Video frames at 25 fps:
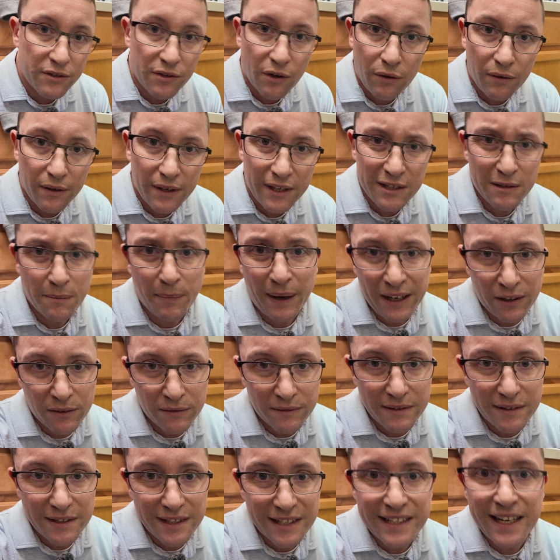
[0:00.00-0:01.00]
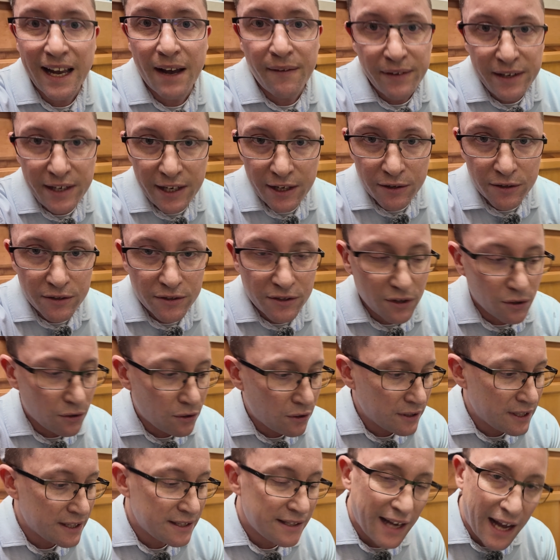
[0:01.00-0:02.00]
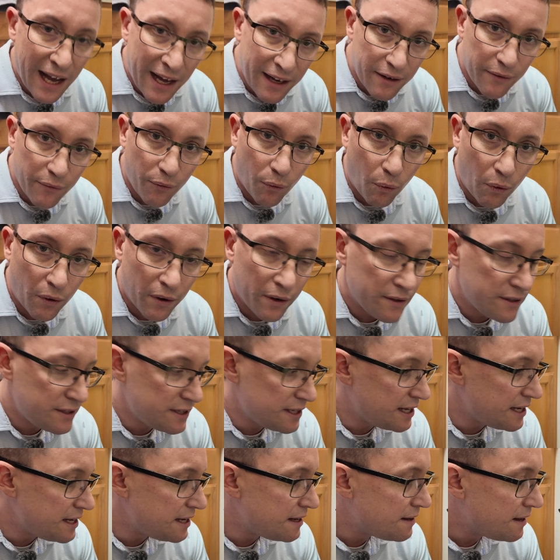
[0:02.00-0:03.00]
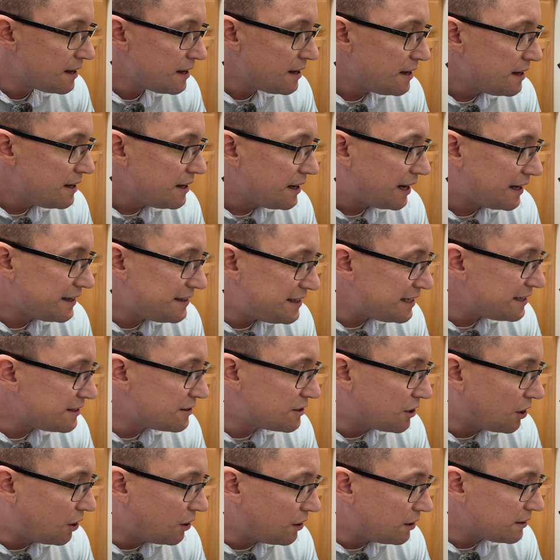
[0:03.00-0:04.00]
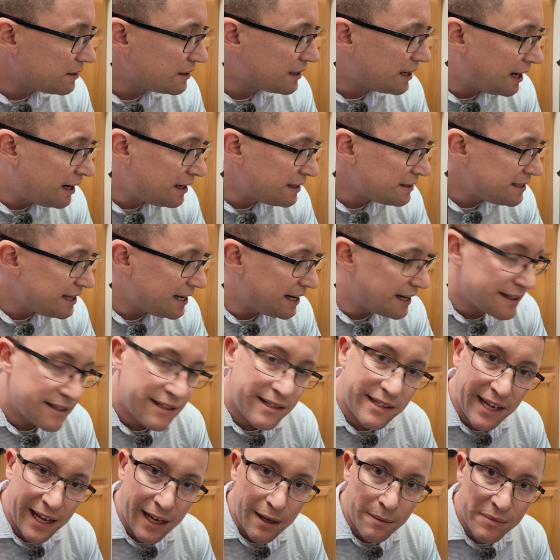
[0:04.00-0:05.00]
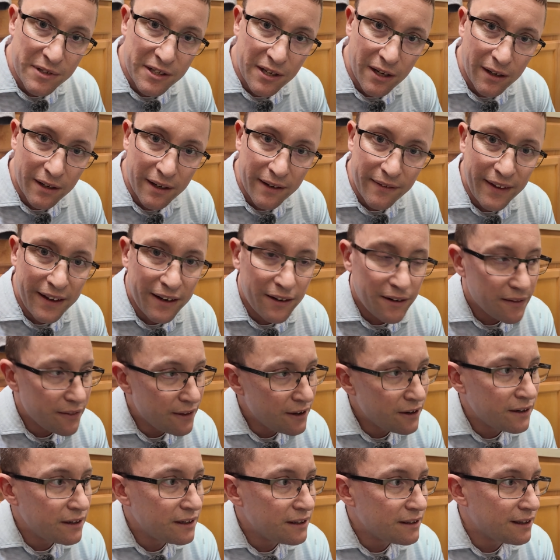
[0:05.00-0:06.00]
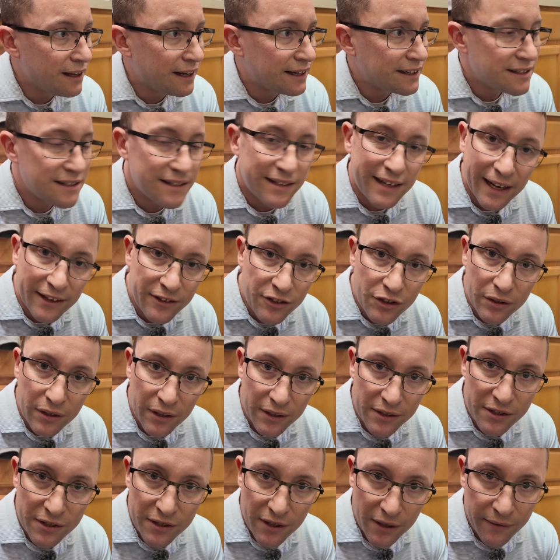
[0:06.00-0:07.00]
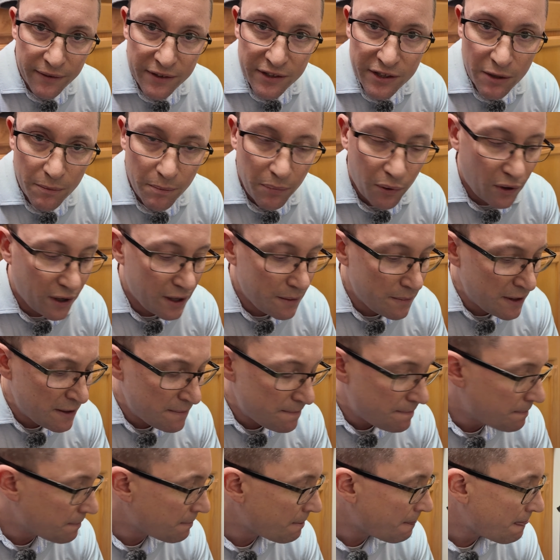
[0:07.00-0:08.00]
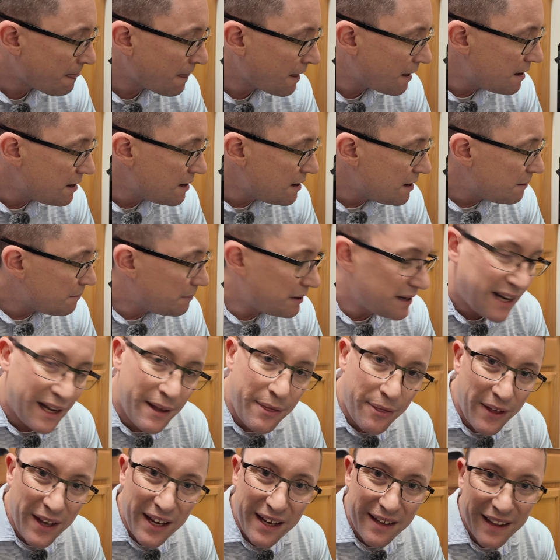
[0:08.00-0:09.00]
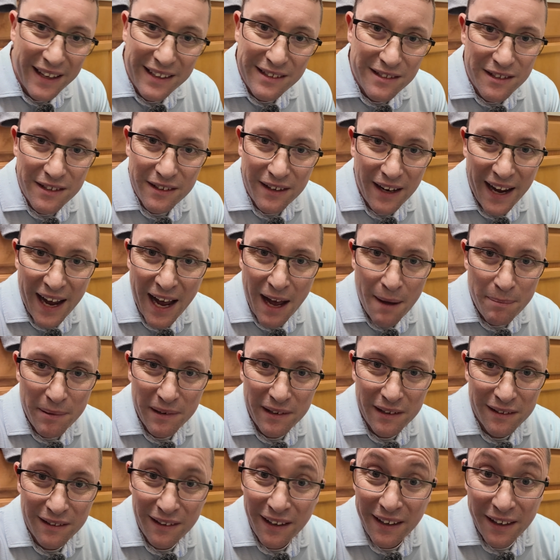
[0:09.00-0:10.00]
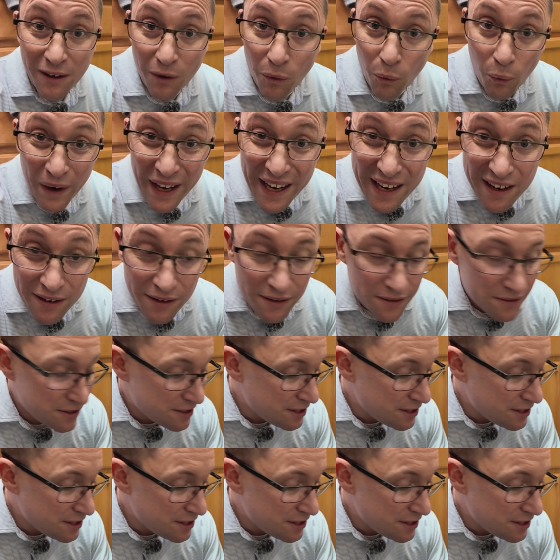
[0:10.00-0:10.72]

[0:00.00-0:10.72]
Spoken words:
is about 7 years old. It's out of warranty. I did contact Samsung, and they're going to like schedule a service appointment. But I think that's going to happen in like a week or